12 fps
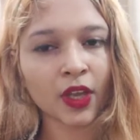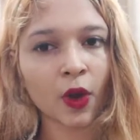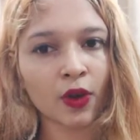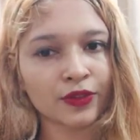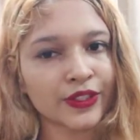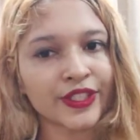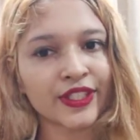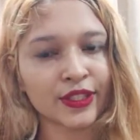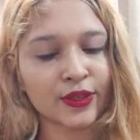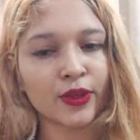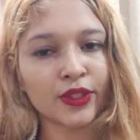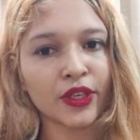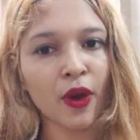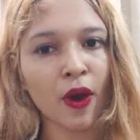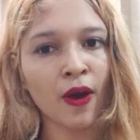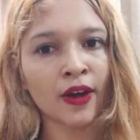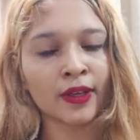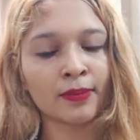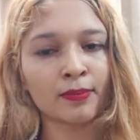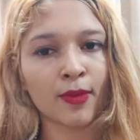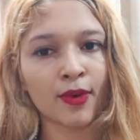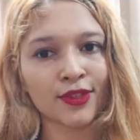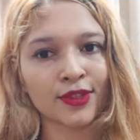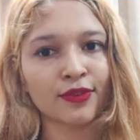offer COD on
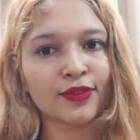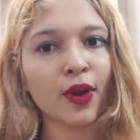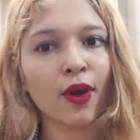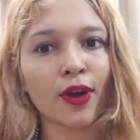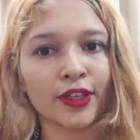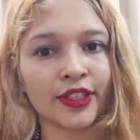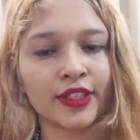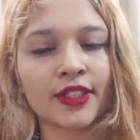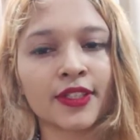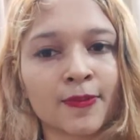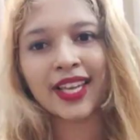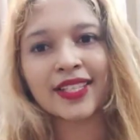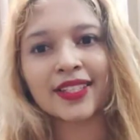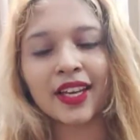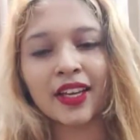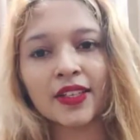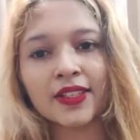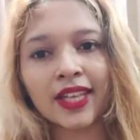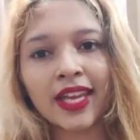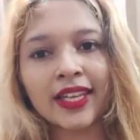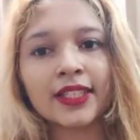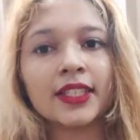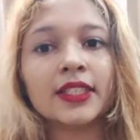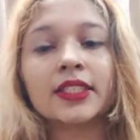most of the orders. There is
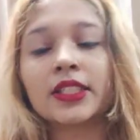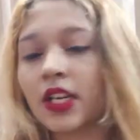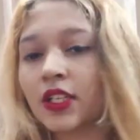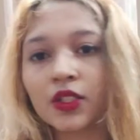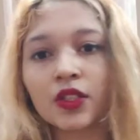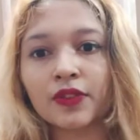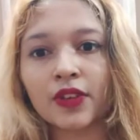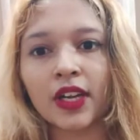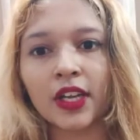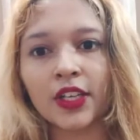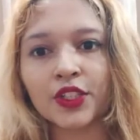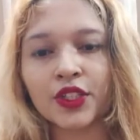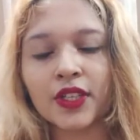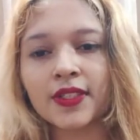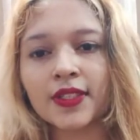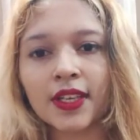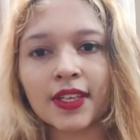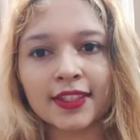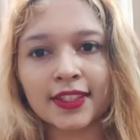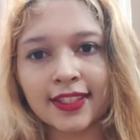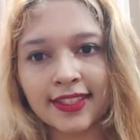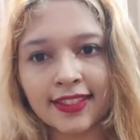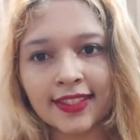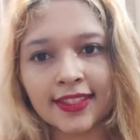like a tons of collections in
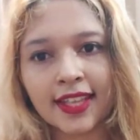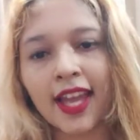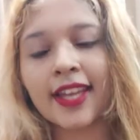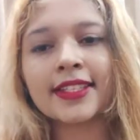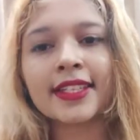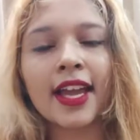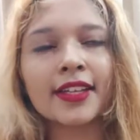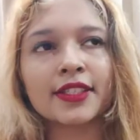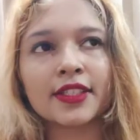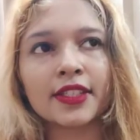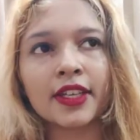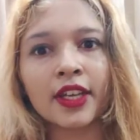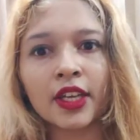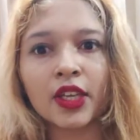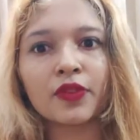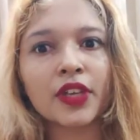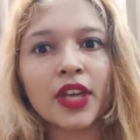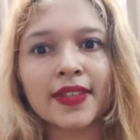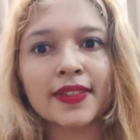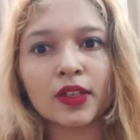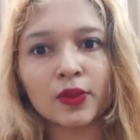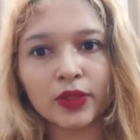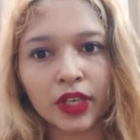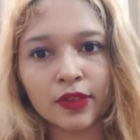this site, and if you guys are
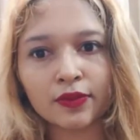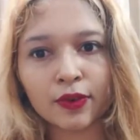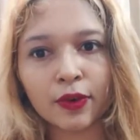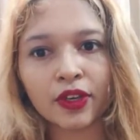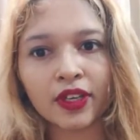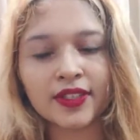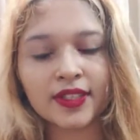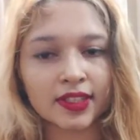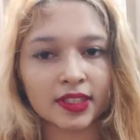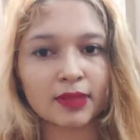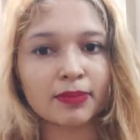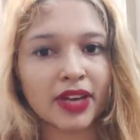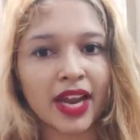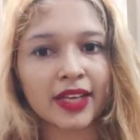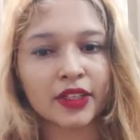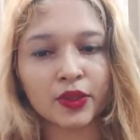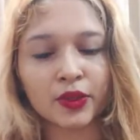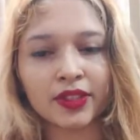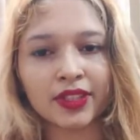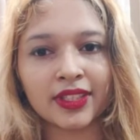looking for a certain brand,